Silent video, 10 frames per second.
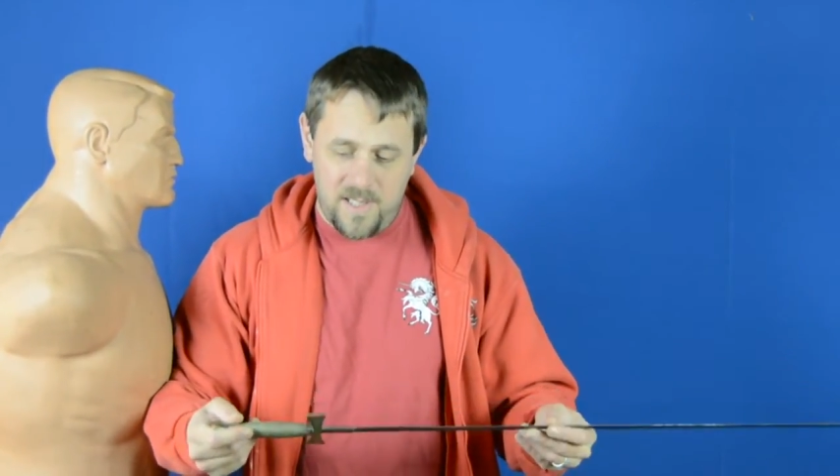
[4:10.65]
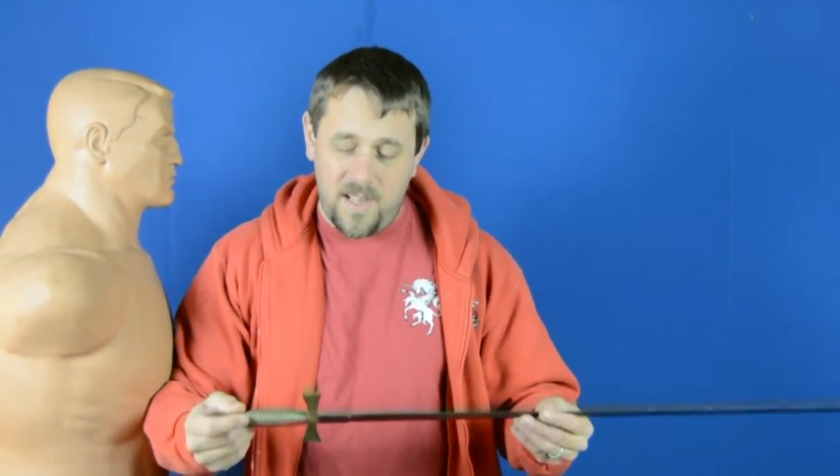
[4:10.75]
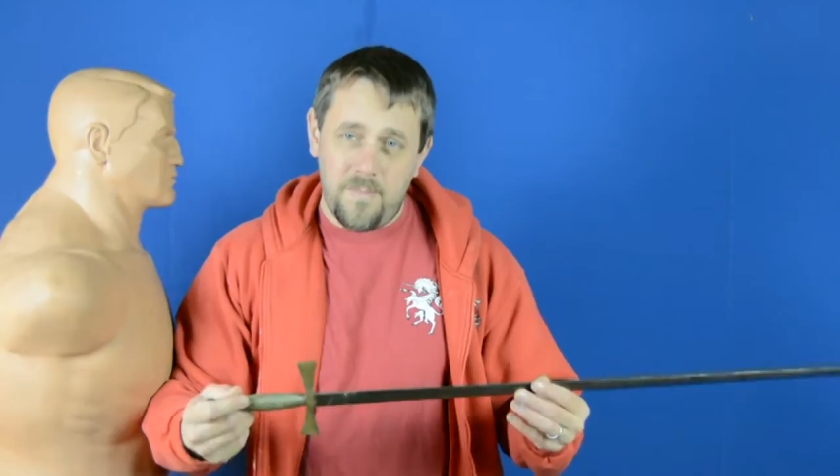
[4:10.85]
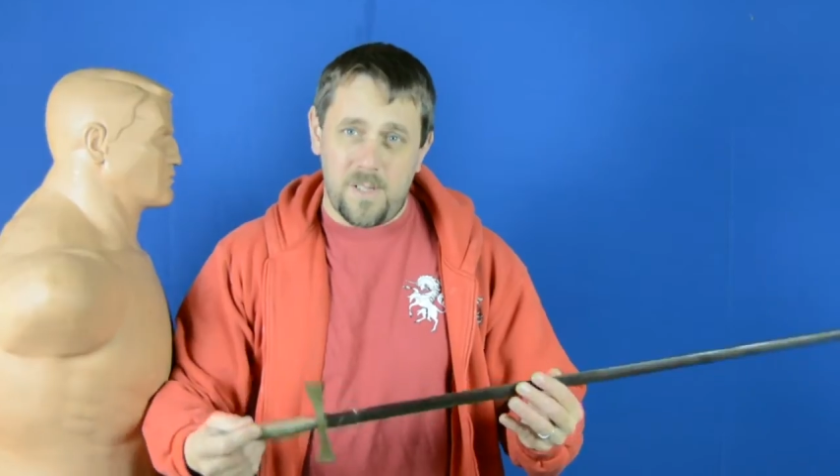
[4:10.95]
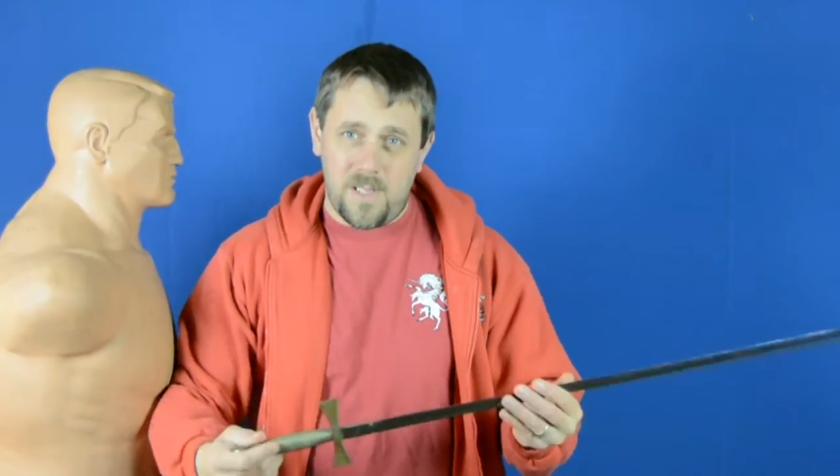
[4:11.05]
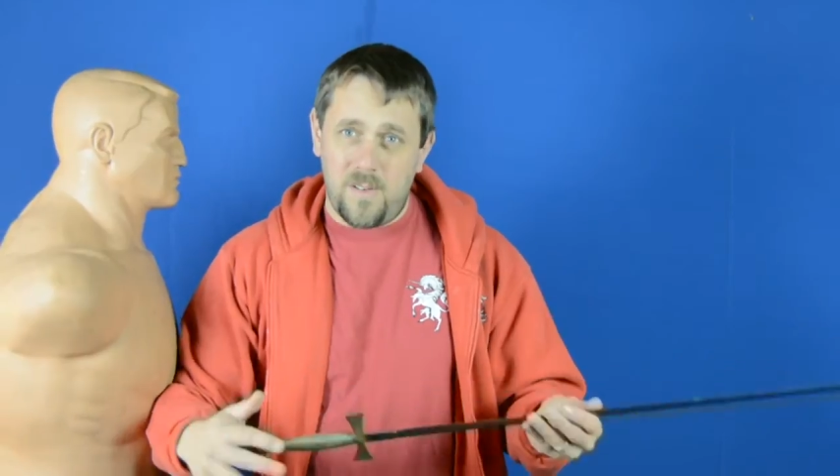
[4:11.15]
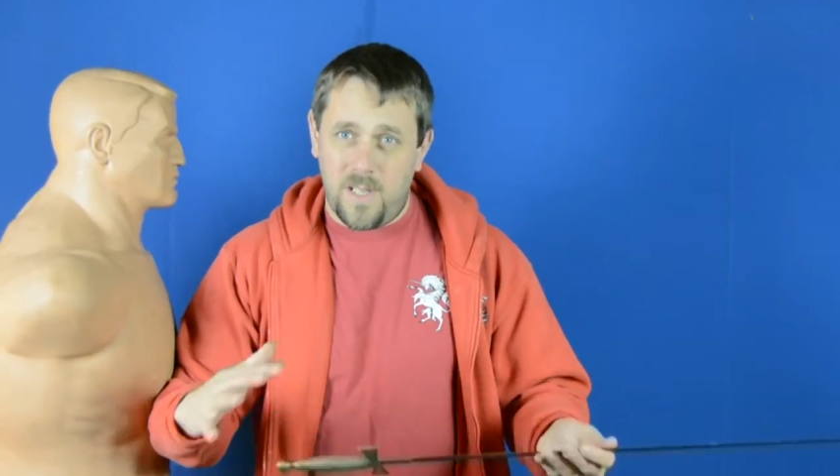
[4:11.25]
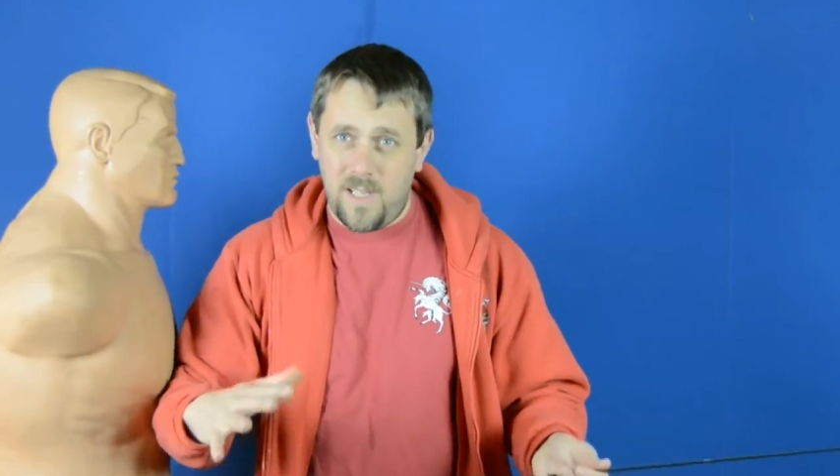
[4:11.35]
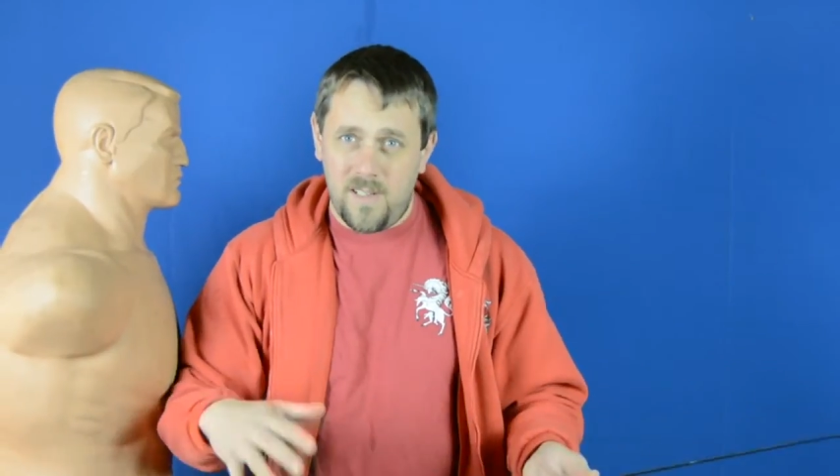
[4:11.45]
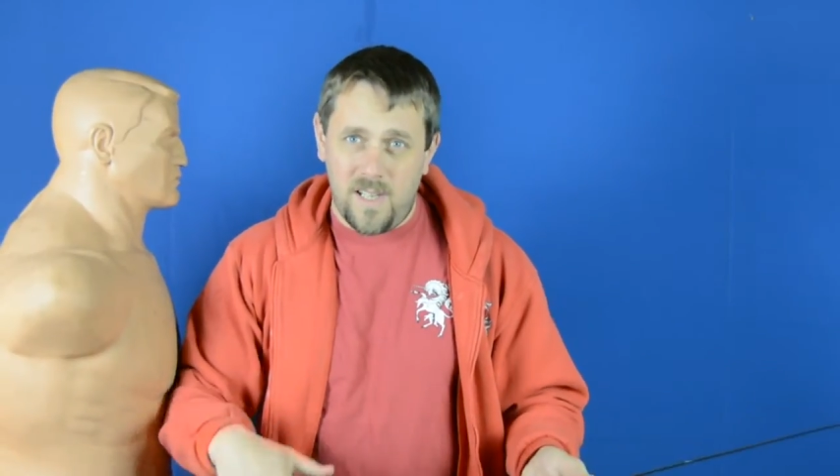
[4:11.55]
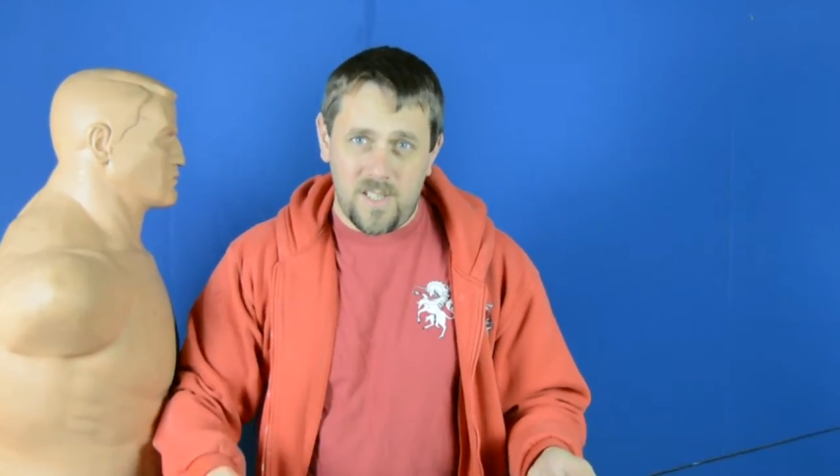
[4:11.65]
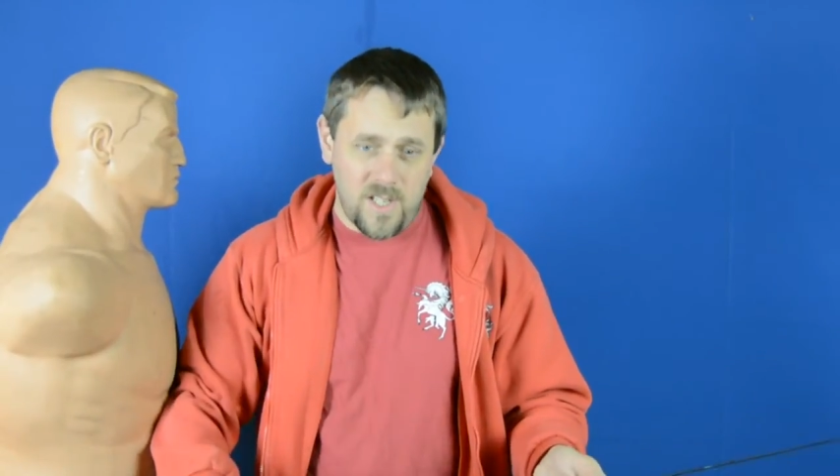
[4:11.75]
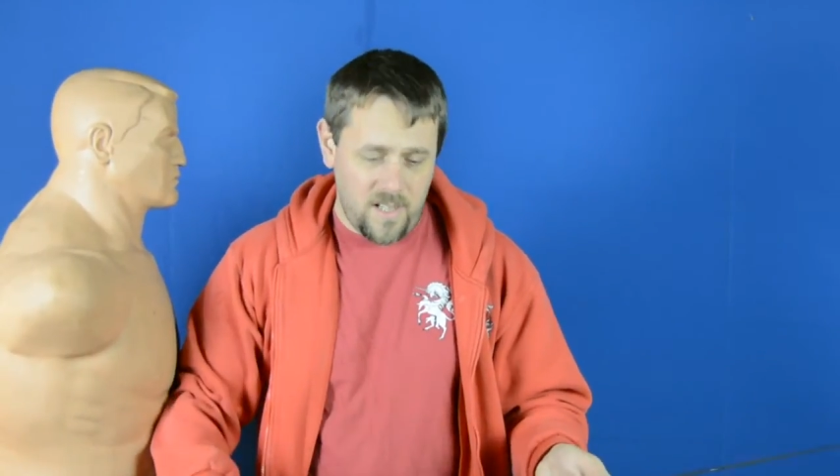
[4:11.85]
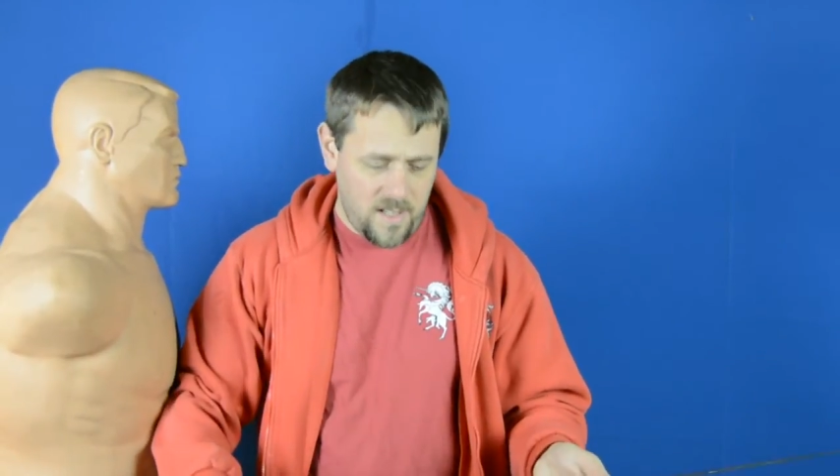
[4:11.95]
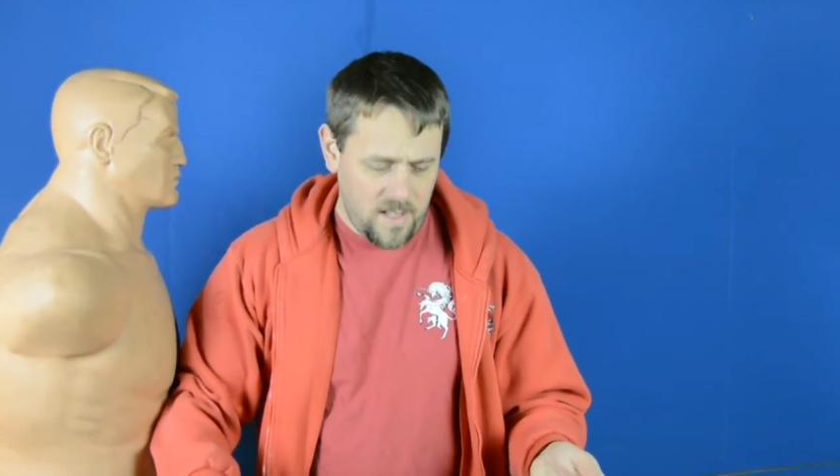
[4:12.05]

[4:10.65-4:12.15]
they're Masonic in nature.